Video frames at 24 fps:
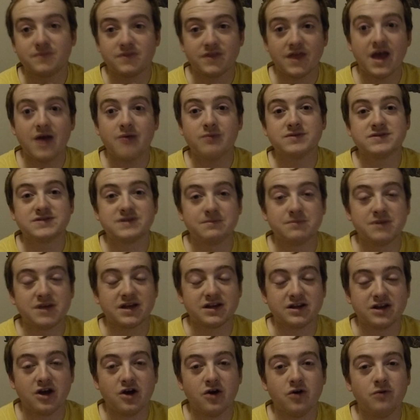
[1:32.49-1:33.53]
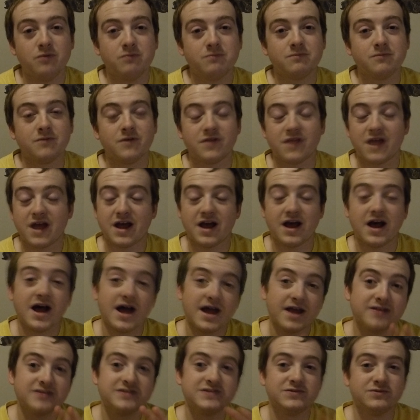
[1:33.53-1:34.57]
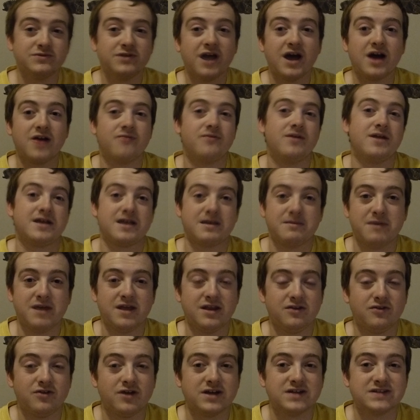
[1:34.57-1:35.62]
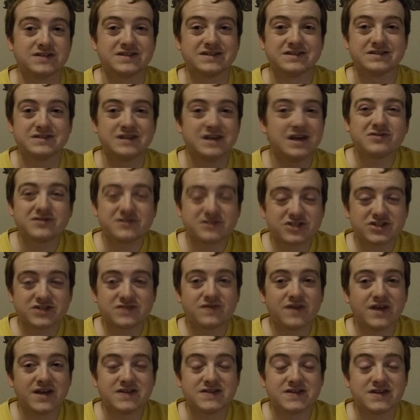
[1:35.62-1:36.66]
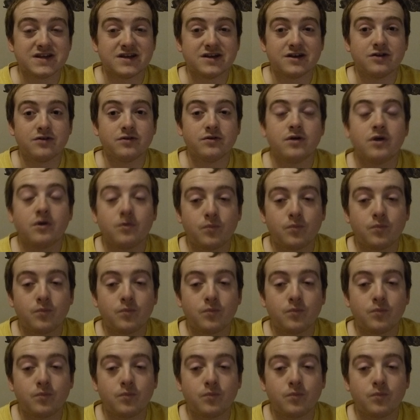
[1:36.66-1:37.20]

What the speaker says: That was a big no. That I do not recommend, you guys, because just face it, you know,